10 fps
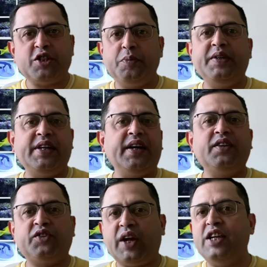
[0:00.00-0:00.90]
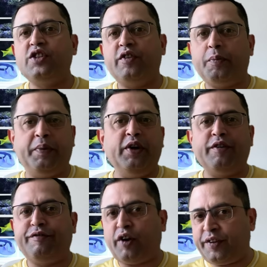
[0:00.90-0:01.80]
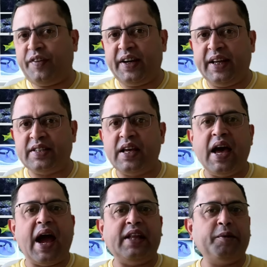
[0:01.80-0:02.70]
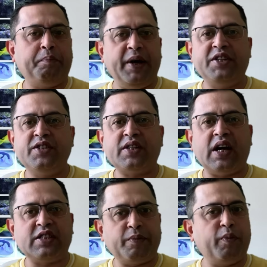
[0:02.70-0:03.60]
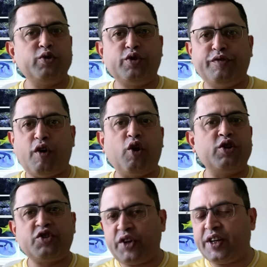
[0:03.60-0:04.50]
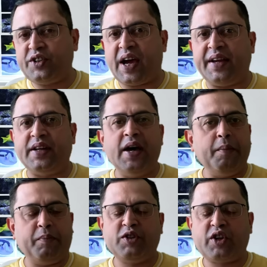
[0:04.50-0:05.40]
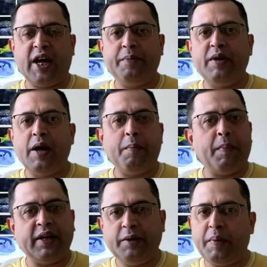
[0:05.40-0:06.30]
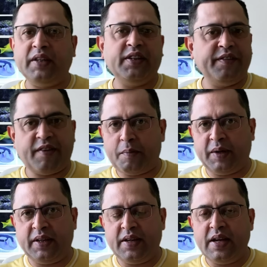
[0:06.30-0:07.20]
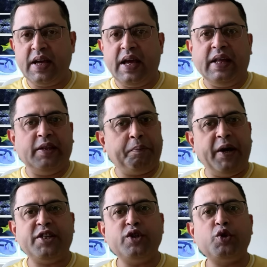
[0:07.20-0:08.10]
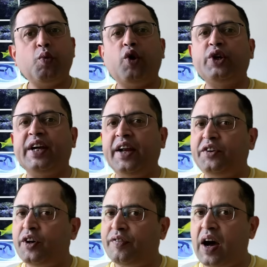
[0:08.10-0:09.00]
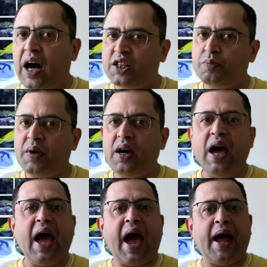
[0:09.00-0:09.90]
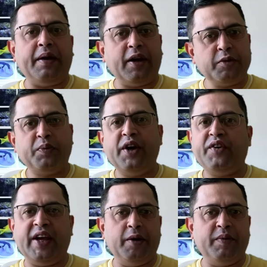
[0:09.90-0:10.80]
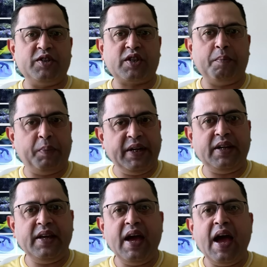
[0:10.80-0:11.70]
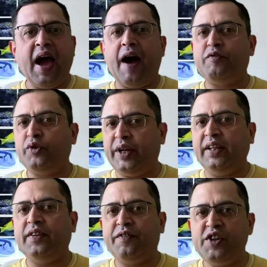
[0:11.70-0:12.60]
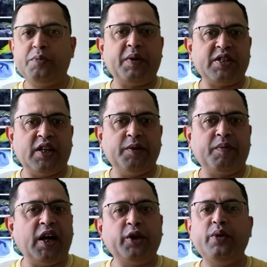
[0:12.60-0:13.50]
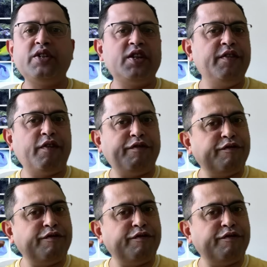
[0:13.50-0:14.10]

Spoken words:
has to be taken thrice over a period of 45 days and the patients are supposed to follow a strict diet prescribed by the Bathini family. The patients who want to get rid of asthma and respiratory ailments completely have to take the fish prasadam continuously for